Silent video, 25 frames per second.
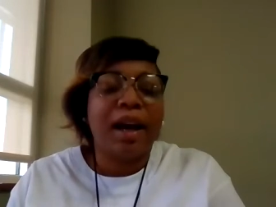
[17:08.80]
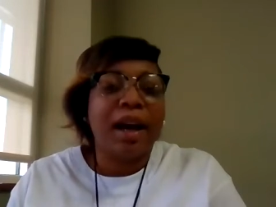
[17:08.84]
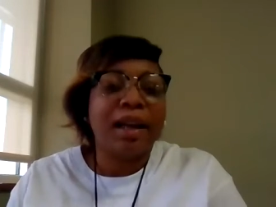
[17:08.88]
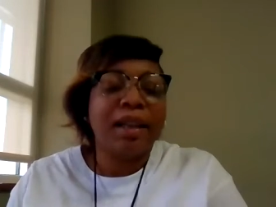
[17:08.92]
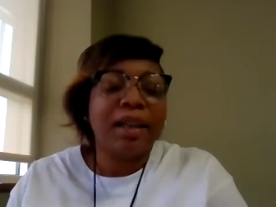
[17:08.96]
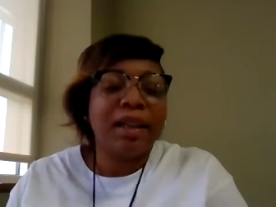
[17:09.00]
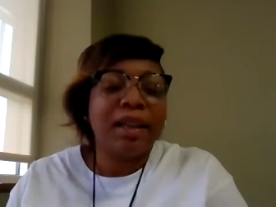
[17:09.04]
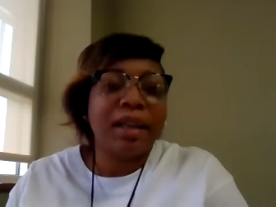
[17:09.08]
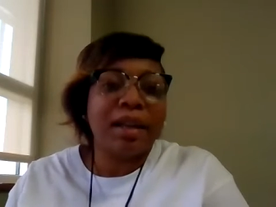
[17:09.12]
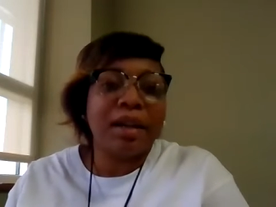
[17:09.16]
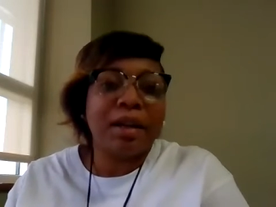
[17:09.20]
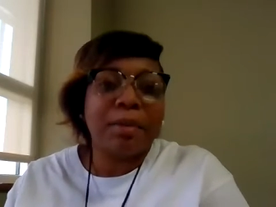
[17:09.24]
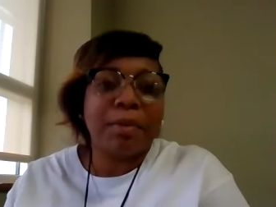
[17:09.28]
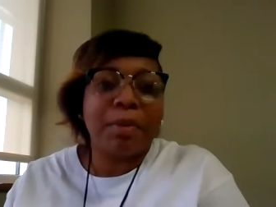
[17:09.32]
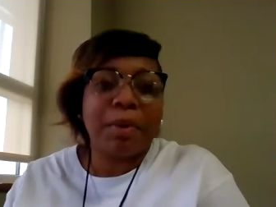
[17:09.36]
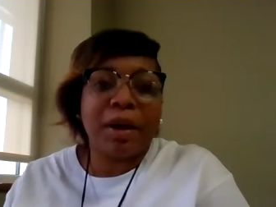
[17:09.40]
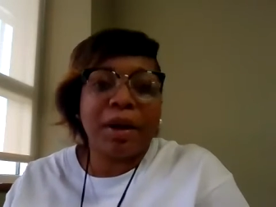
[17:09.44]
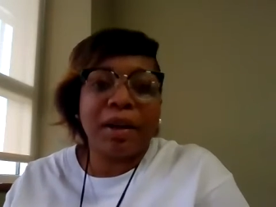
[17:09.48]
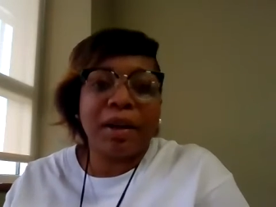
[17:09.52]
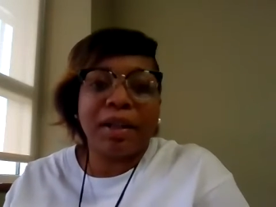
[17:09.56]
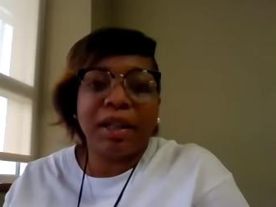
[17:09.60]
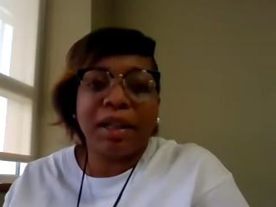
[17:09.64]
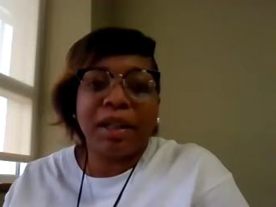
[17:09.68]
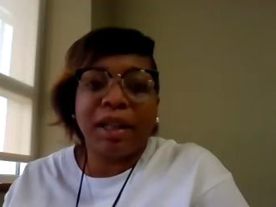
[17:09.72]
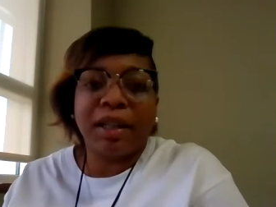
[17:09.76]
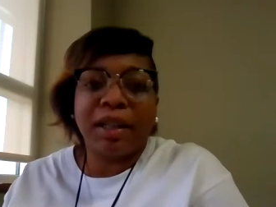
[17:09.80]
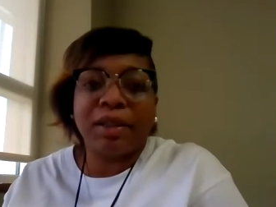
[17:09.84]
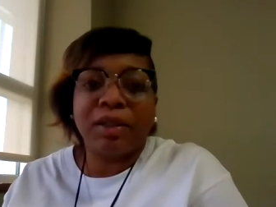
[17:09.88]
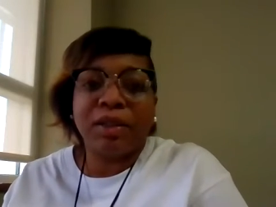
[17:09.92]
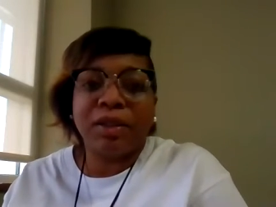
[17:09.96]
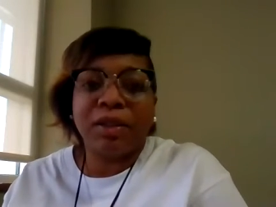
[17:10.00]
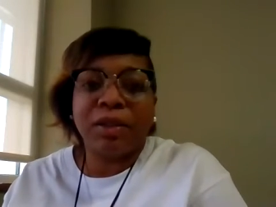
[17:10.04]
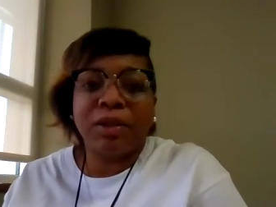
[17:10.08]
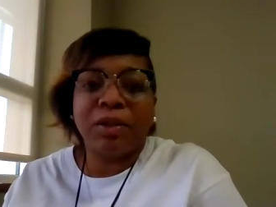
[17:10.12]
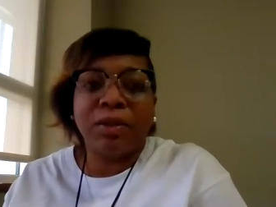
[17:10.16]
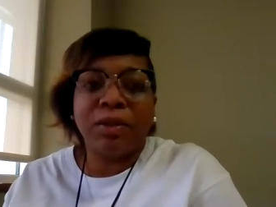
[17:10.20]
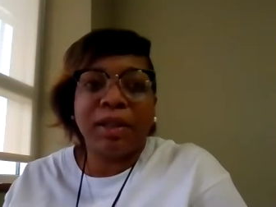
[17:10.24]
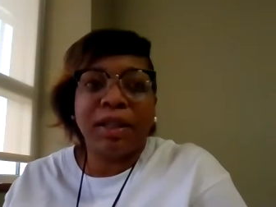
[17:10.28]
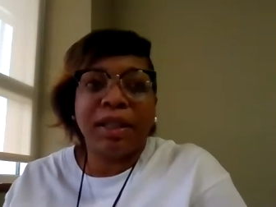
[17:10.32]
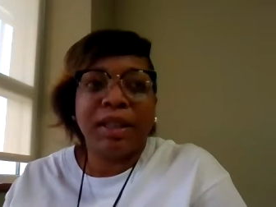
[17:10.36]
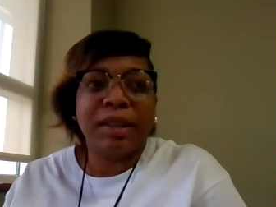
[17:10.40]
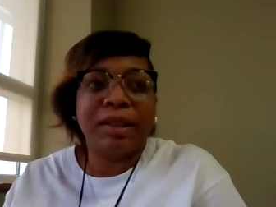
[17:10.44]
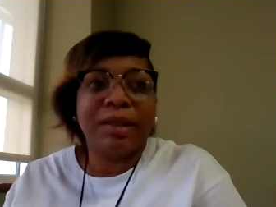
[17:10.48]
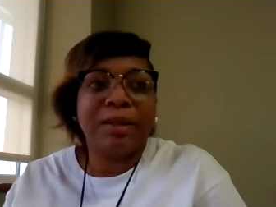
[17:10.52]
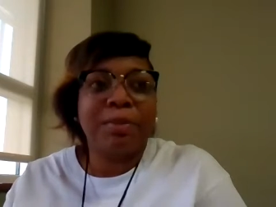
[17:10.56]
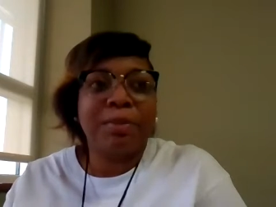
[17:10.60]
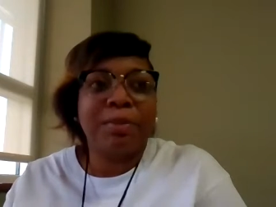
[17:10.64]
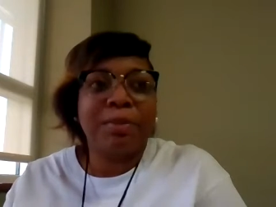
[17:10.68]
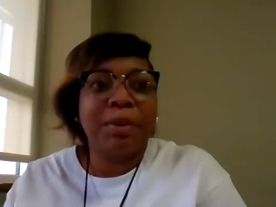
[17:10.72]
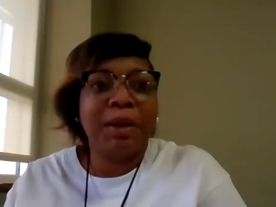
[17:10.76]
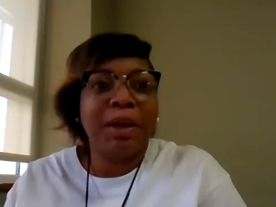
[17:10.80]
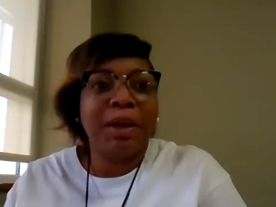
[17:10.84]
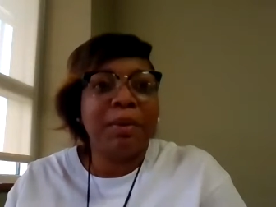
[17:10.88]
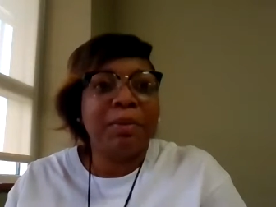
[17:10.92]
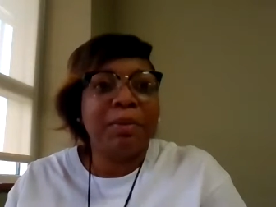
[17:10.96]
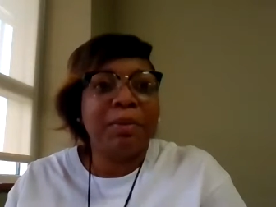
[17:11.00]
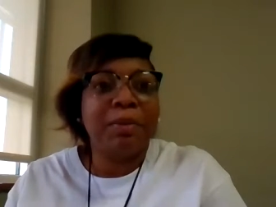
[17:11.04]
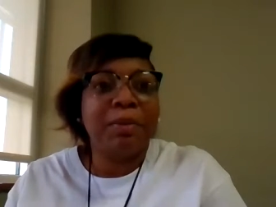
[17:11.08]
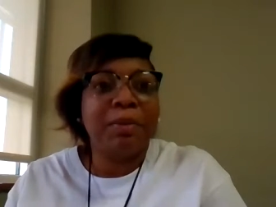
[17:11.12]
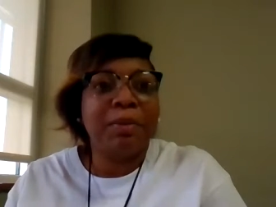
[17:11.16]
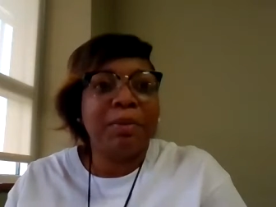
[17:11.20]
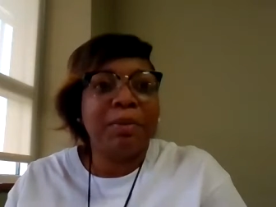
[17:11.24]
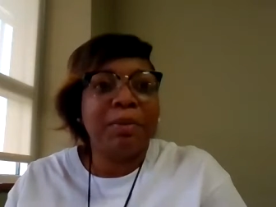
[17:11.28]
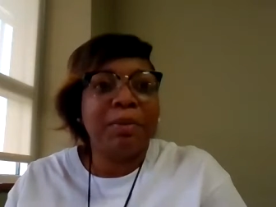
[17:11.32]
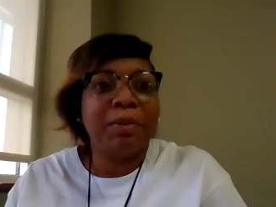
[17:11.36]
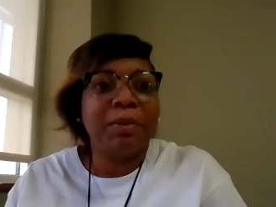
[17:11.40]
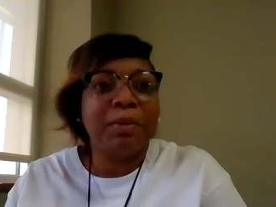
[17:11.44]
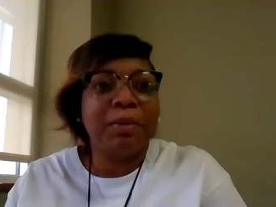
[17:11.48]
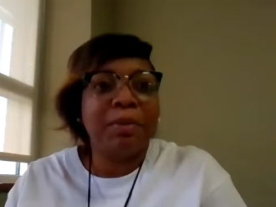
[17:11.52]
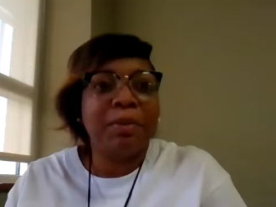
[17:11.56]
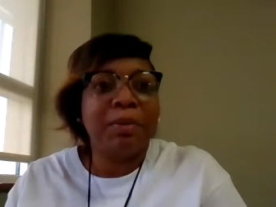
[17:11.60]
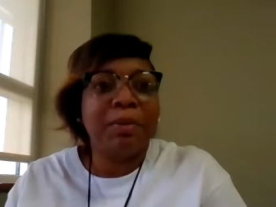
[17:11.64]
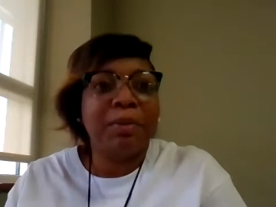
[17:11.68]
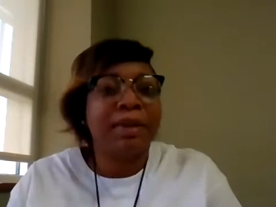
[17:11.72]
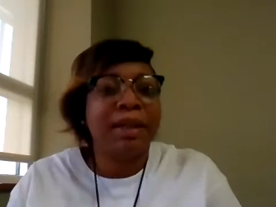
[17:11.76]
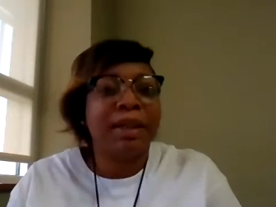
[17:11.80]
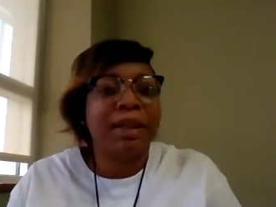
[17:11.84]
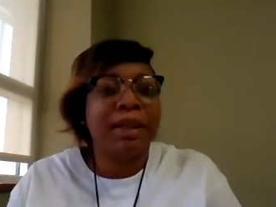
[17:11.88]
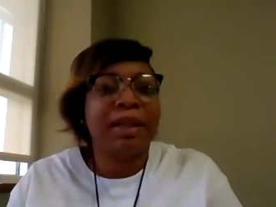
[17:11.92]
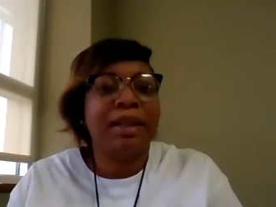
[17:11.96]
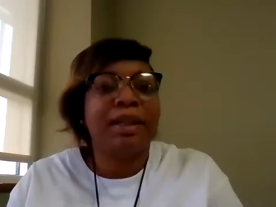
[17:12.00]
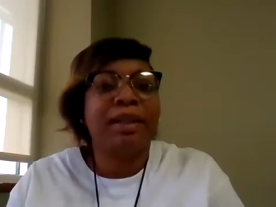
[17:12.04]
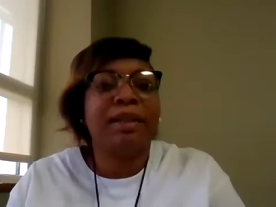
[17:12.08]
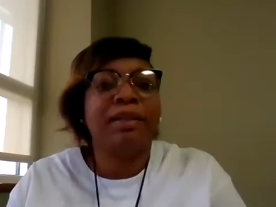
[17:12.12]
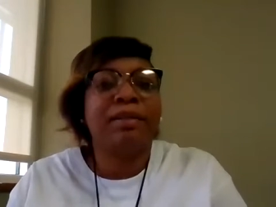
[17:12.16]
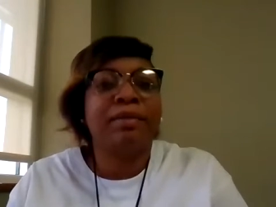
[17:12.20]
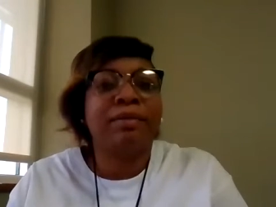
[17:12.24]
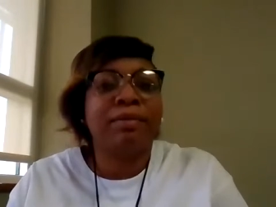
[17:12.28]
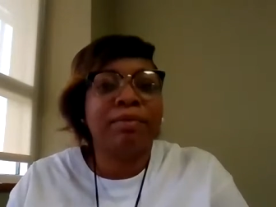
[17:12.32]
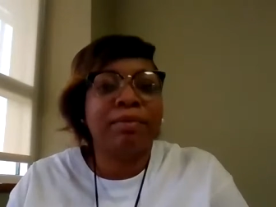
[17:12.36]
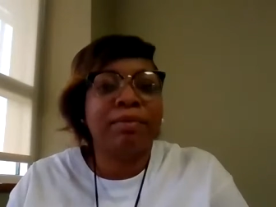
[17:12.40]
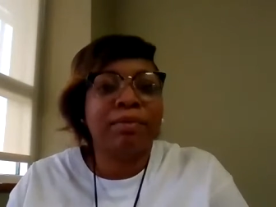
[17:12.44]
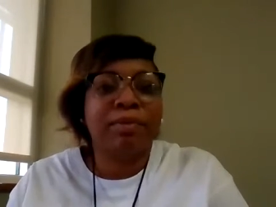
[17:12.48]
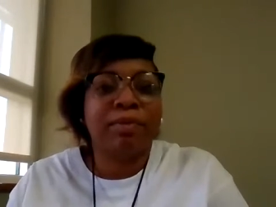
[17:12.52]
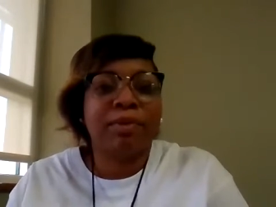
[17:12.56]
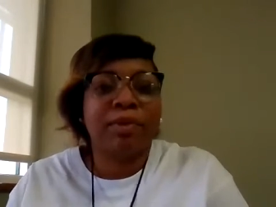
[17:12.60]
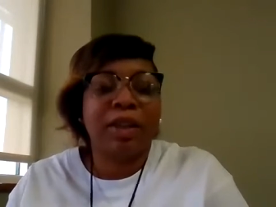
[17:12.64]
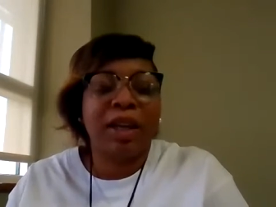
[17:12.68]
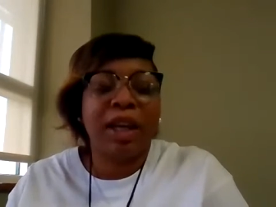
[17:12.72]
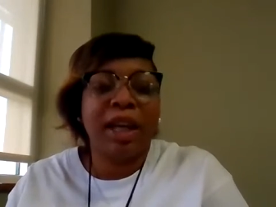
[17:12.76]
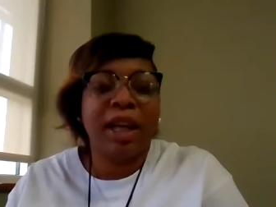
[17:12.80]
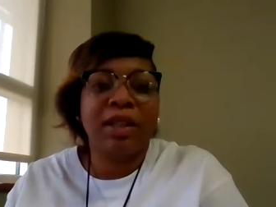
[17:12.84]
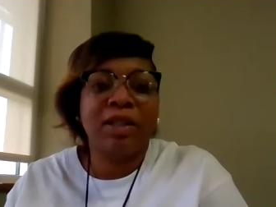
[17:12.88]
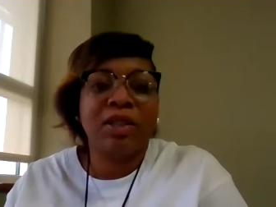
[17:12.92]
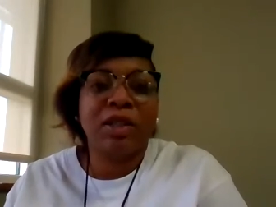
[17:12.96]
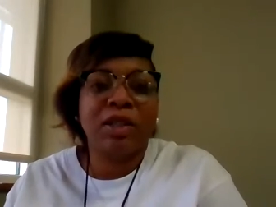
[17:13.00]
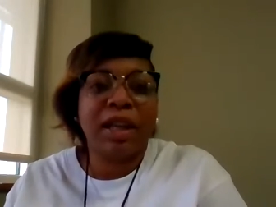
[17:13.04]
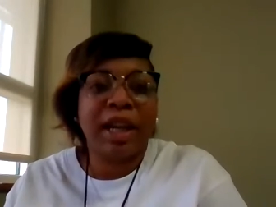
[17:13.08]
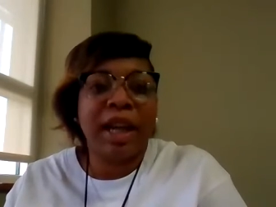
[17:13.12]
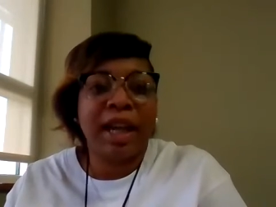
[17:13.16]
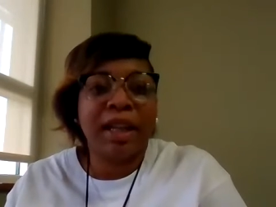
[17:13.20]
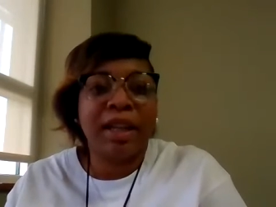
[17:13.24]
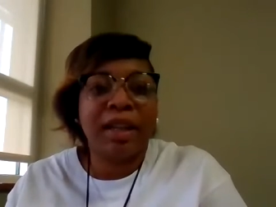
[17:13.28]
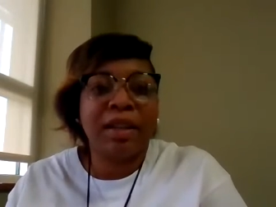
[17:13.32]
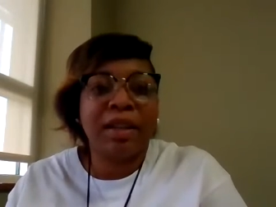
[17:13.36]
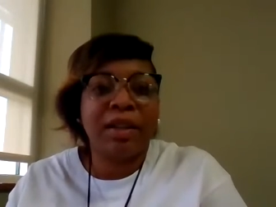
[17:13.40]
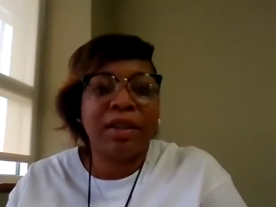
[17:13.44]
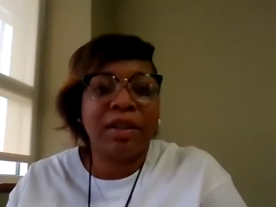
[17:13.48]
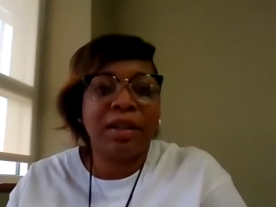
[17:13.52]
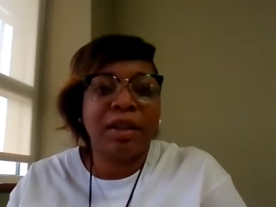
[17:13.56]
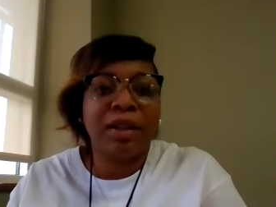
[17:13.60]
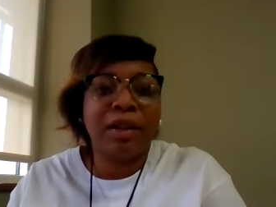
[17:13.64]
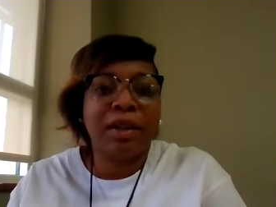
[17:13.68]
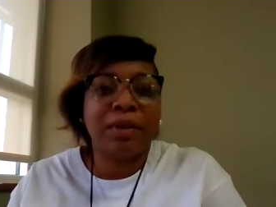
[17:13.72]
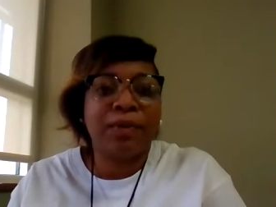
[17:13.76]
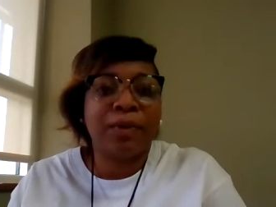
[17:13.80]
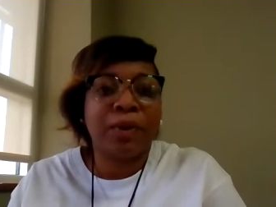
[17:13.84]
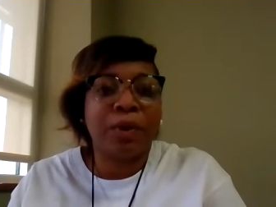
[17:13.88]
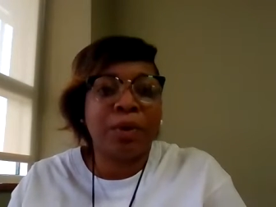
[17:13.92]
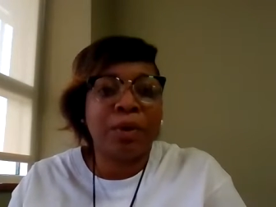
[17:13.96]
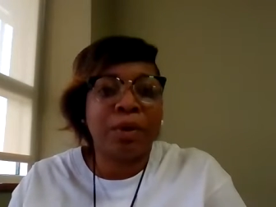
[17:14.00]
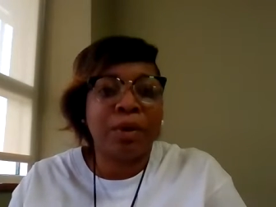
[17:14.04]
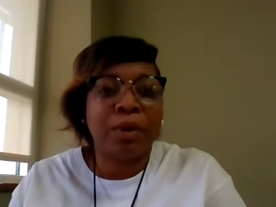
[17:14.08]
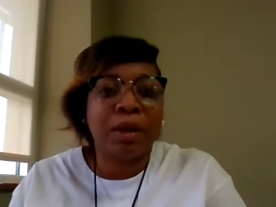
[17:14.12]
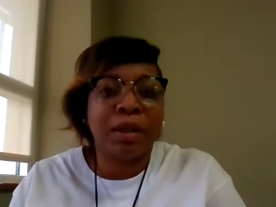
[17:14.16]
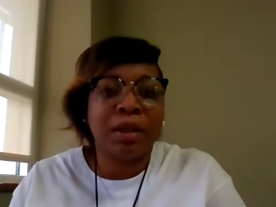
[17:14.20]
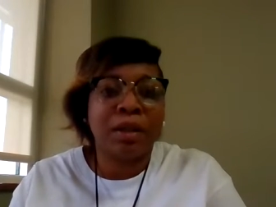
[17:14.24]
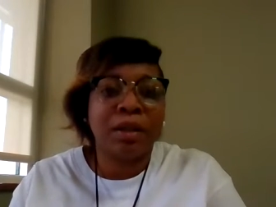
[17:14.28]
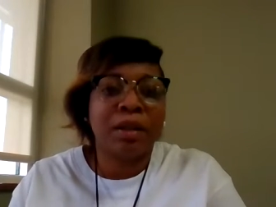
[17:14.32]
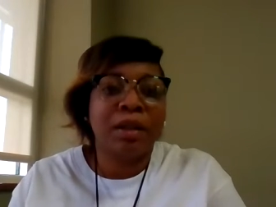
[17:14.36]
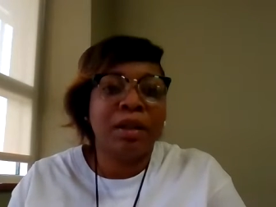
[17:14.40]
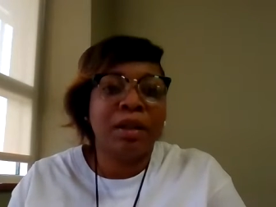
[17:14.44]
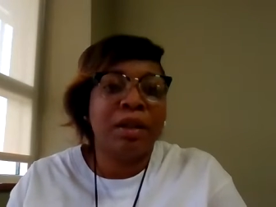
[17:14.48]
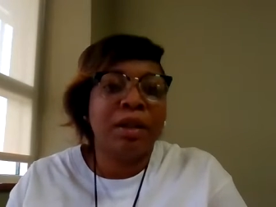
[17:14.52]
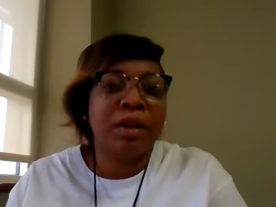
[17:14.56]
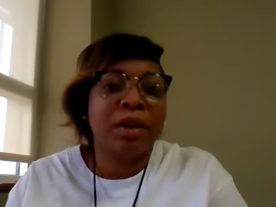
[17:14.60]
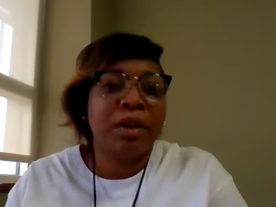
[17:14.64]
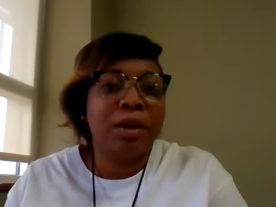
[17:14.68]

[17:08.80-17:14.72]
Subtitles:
I think a part of that too is people just not being educated enough on